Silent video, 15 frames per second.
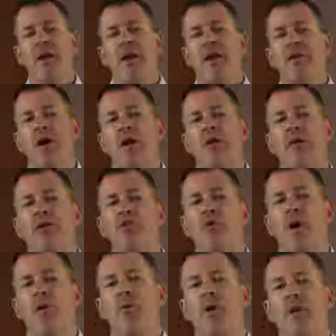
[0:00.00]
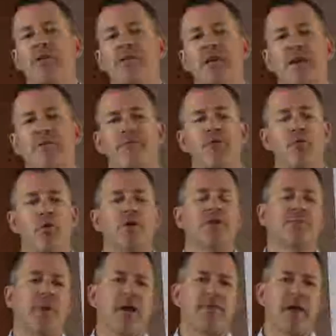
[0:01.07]
And not only do I want to say a few words
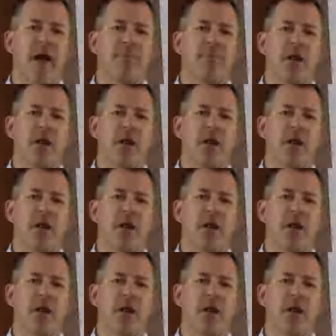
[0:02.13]
about that,